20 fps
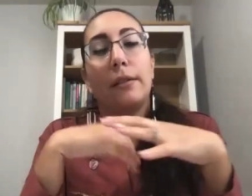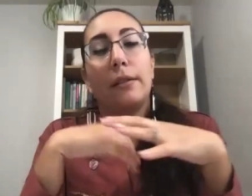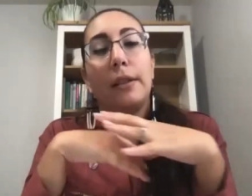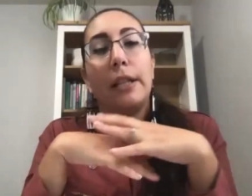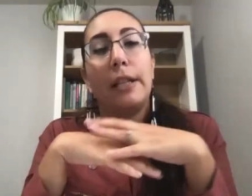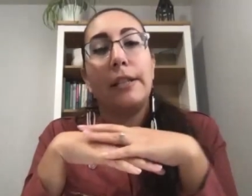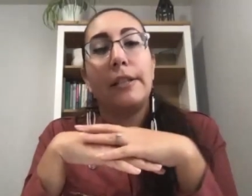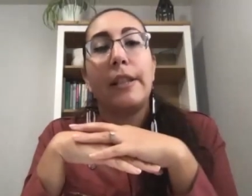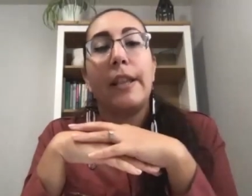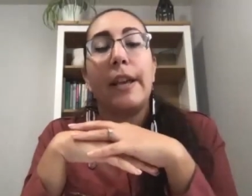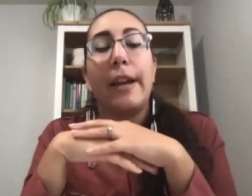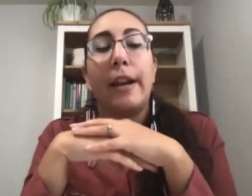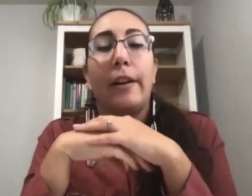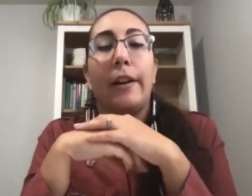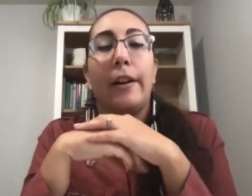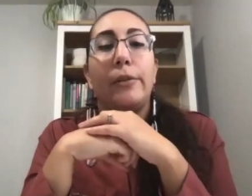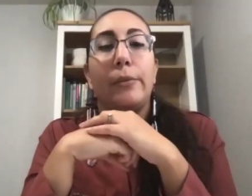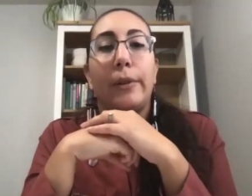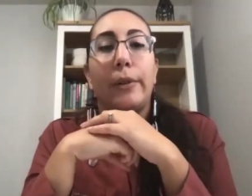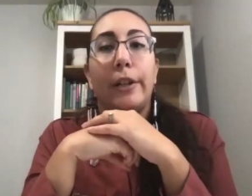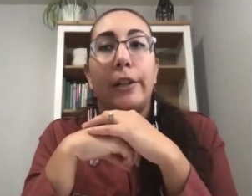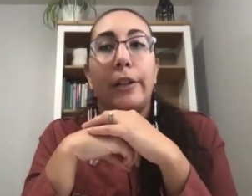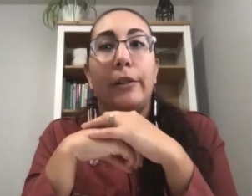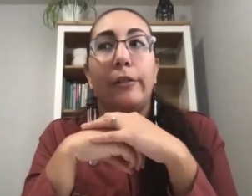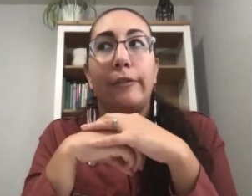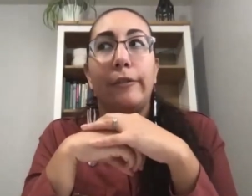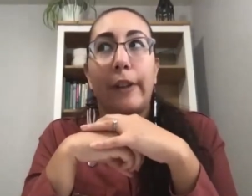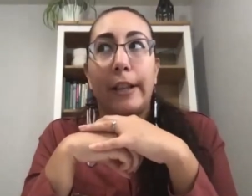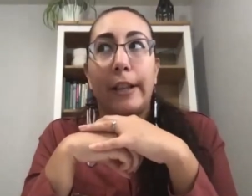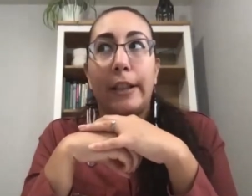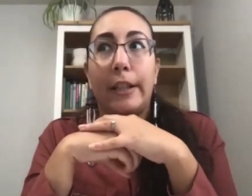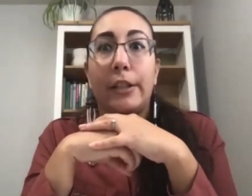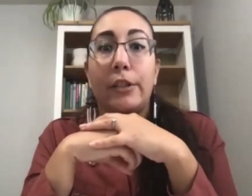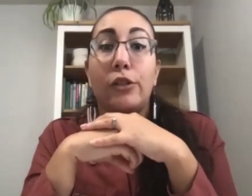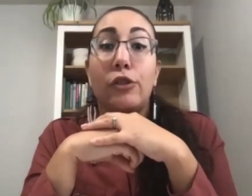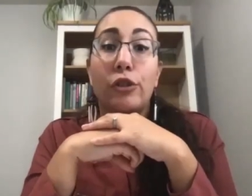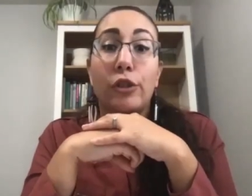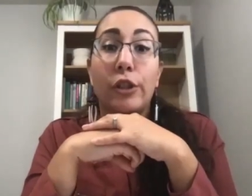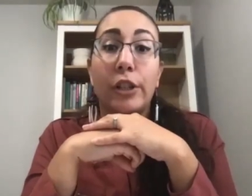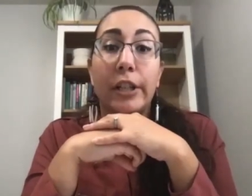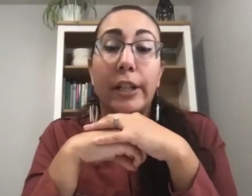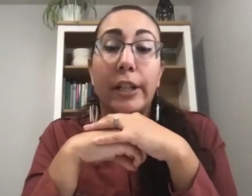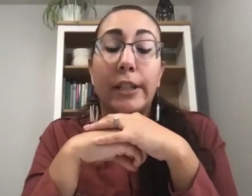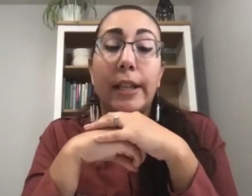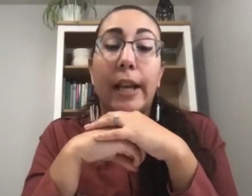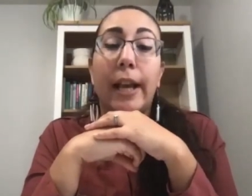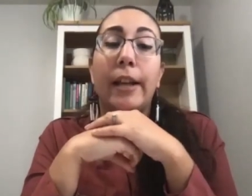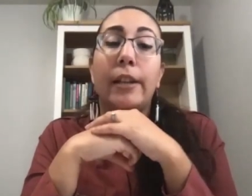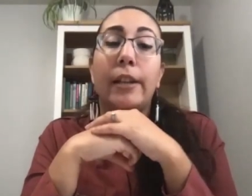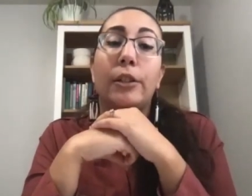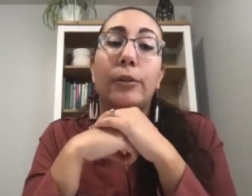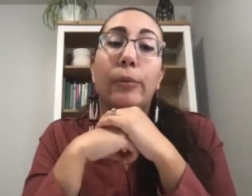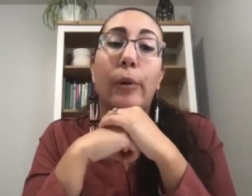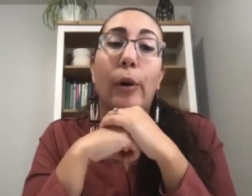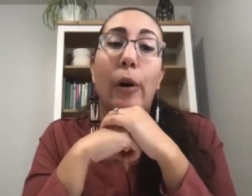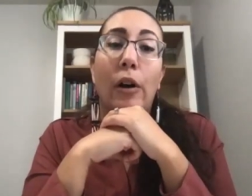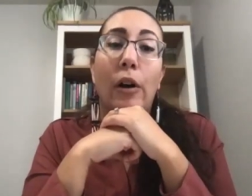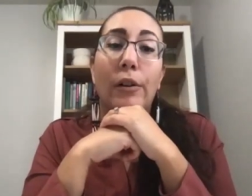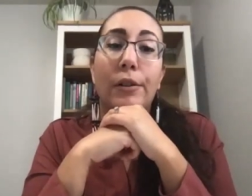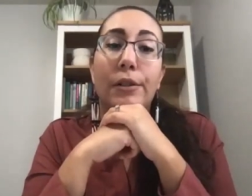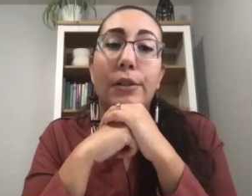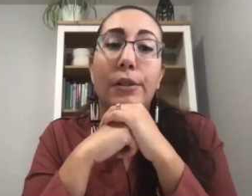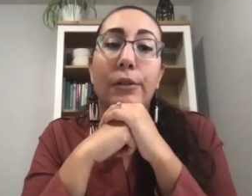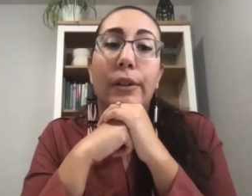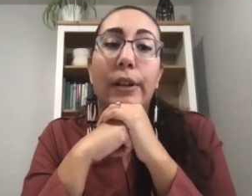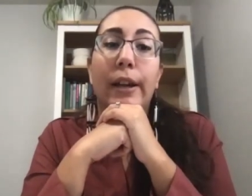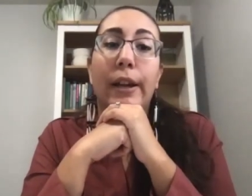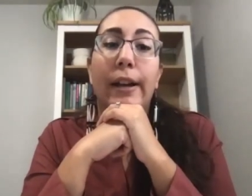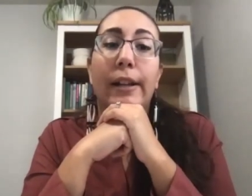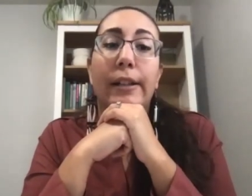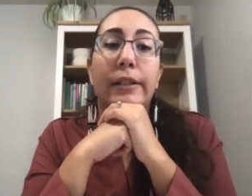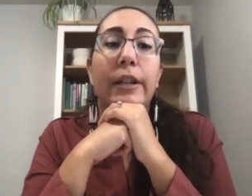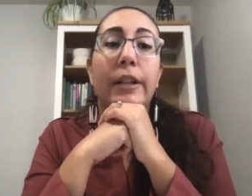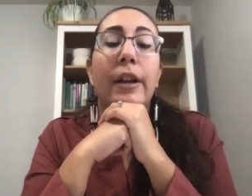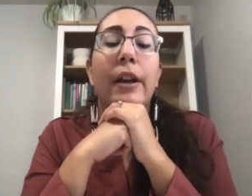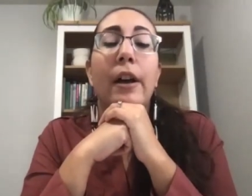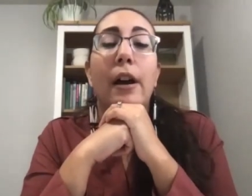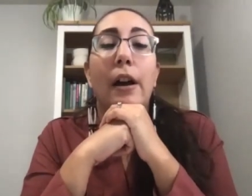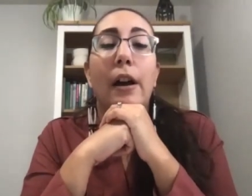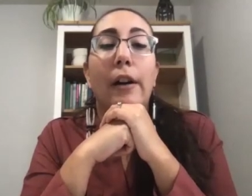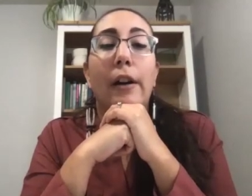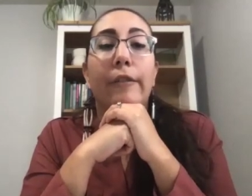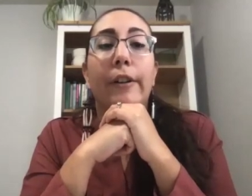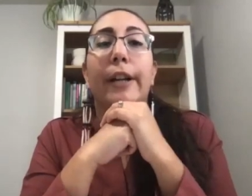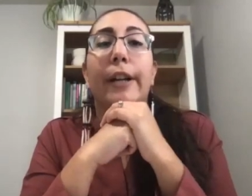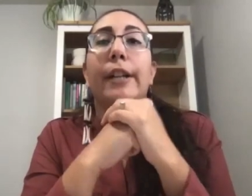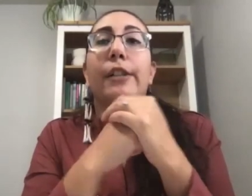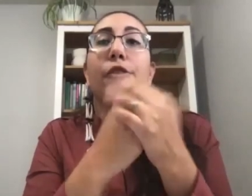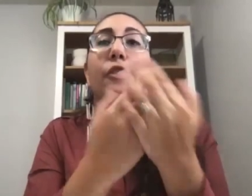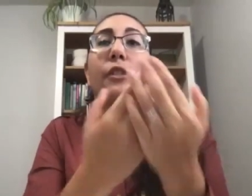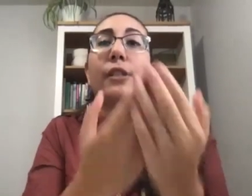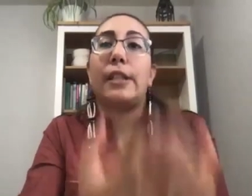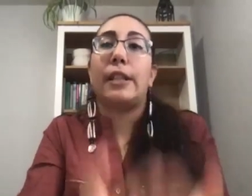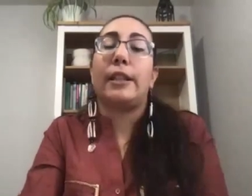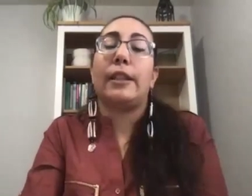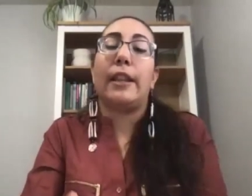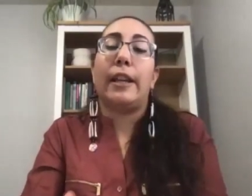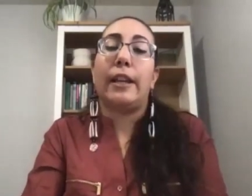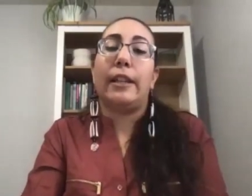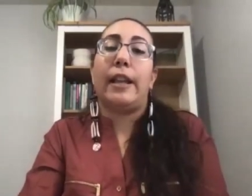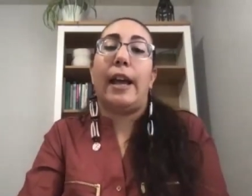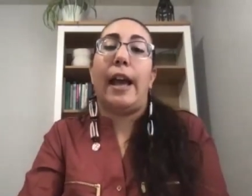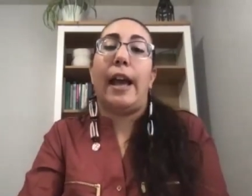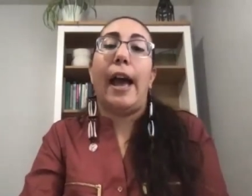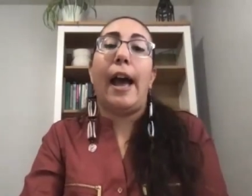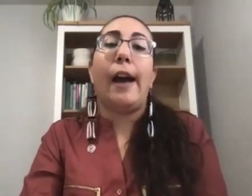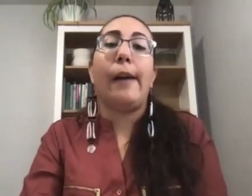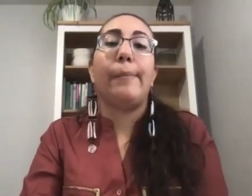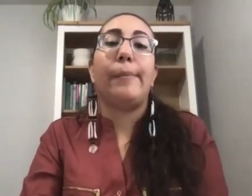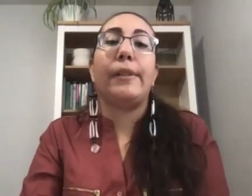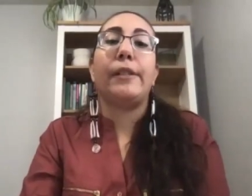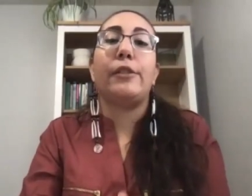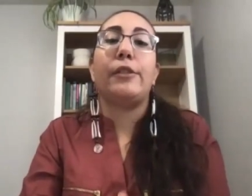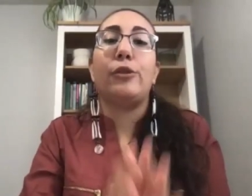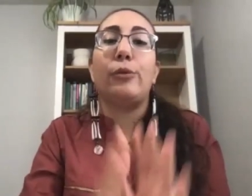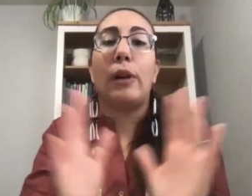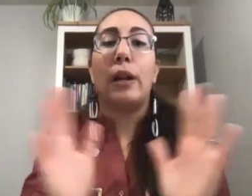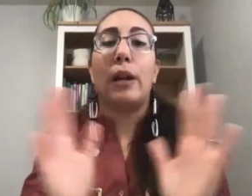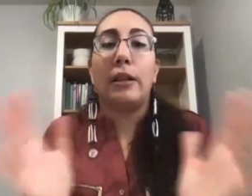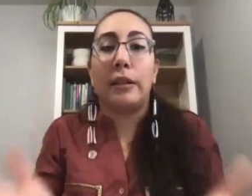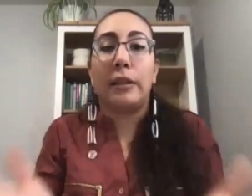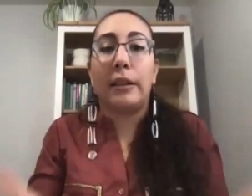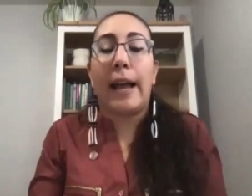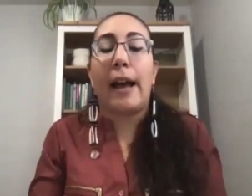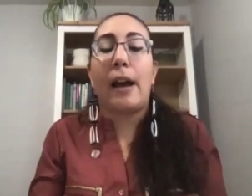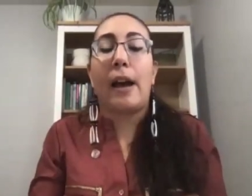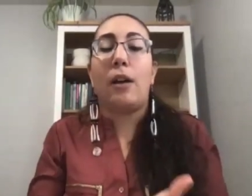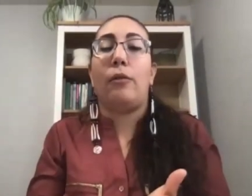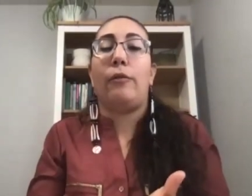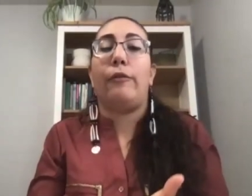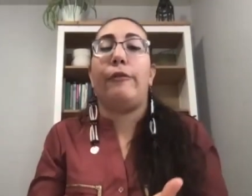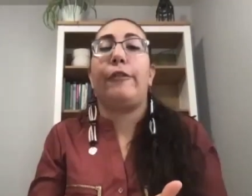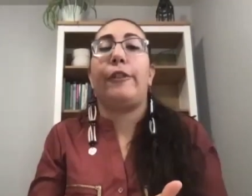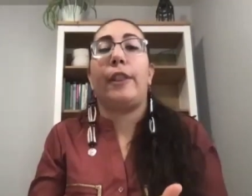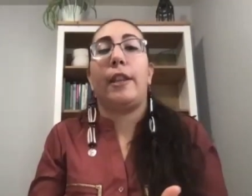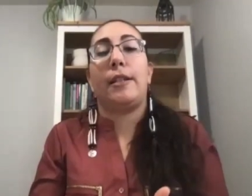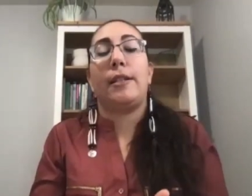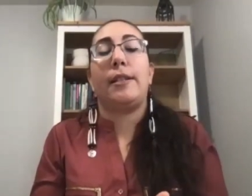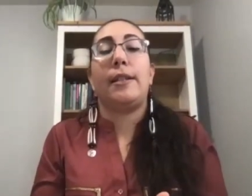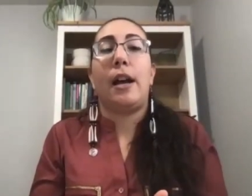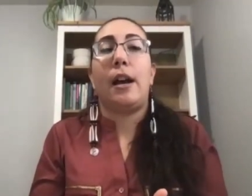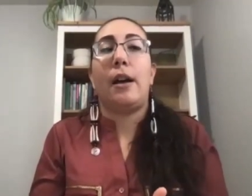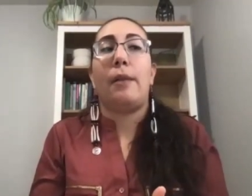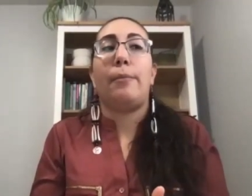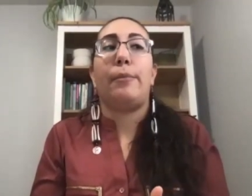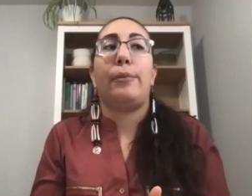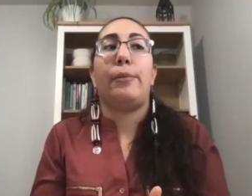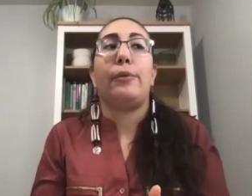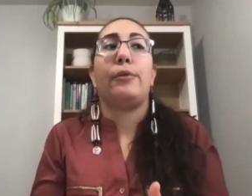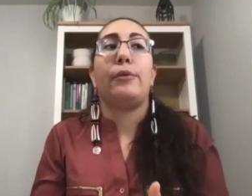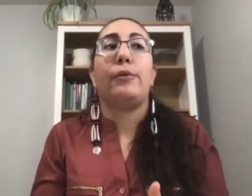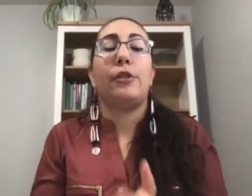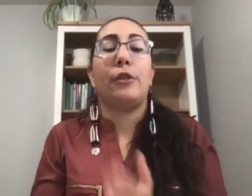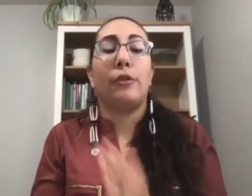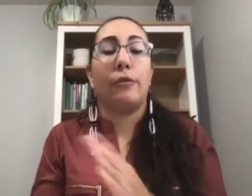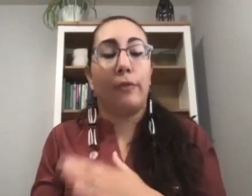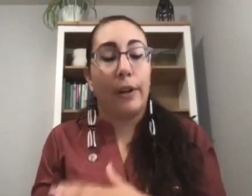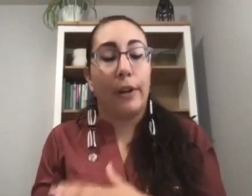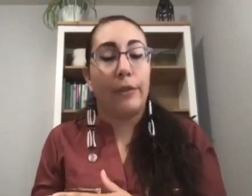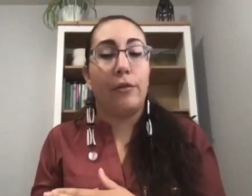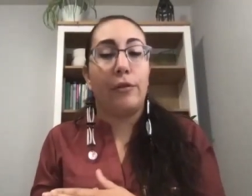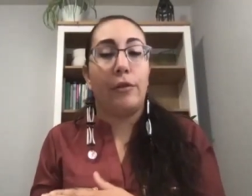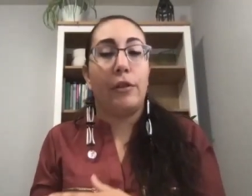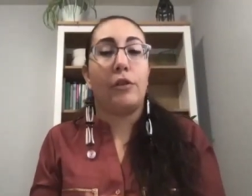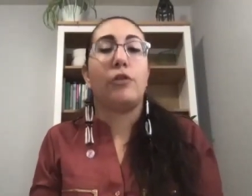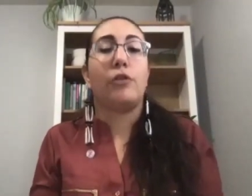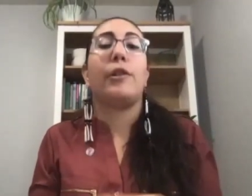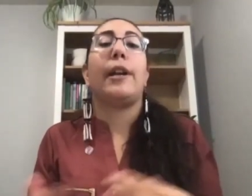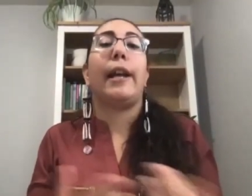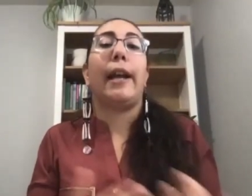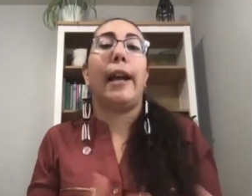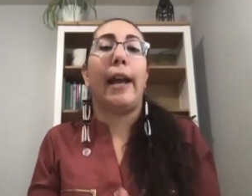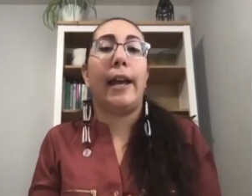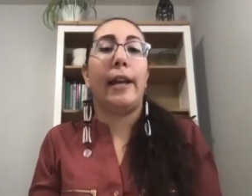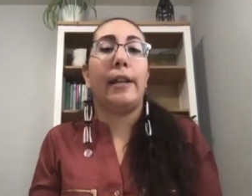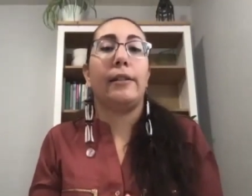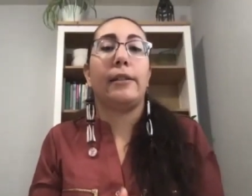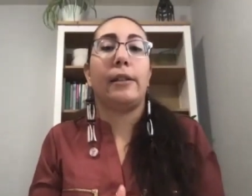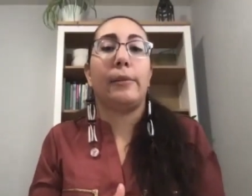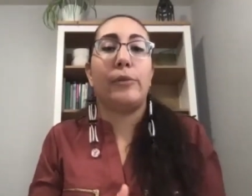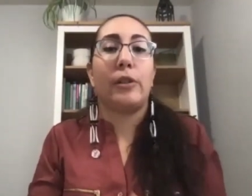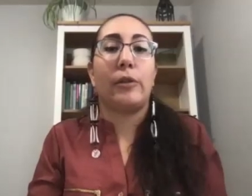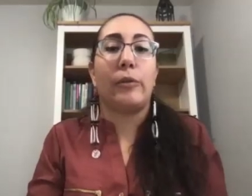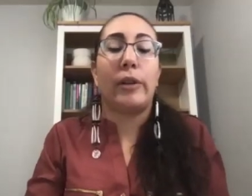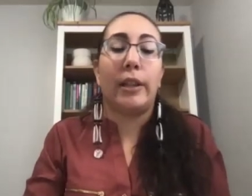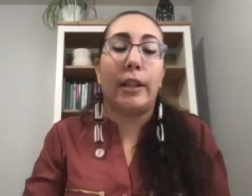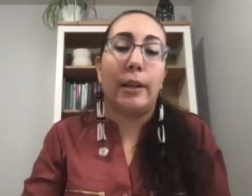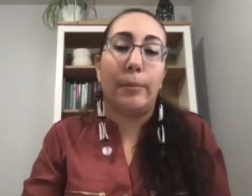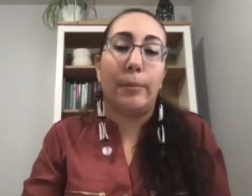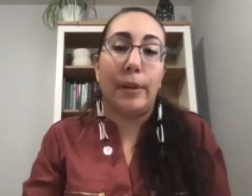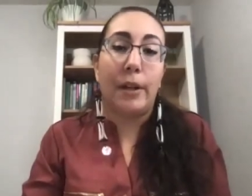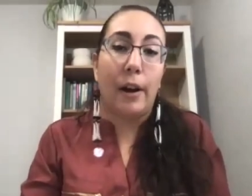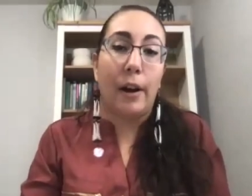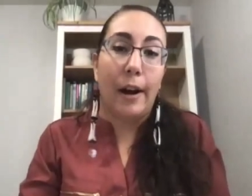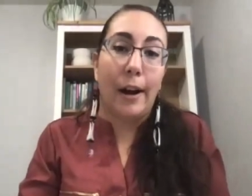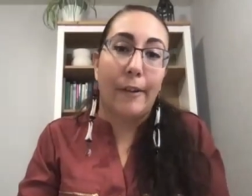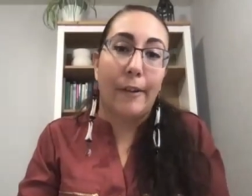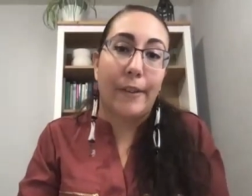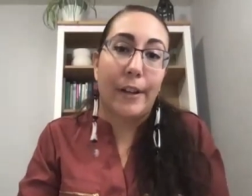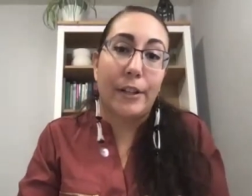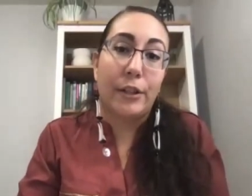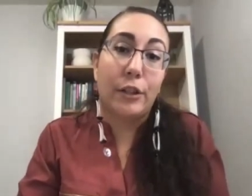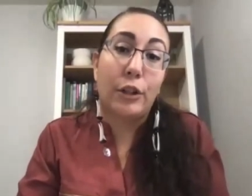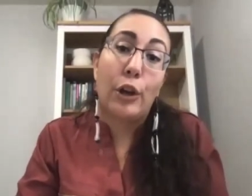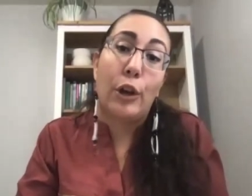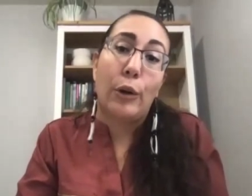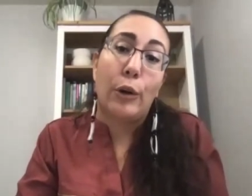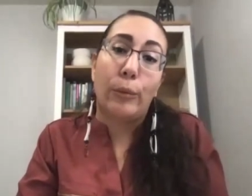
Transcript: These are the areas where you will find these trees, and you will also get a very interesting thing that happens to allow for the sap to run through the tree and subsequently be harvested,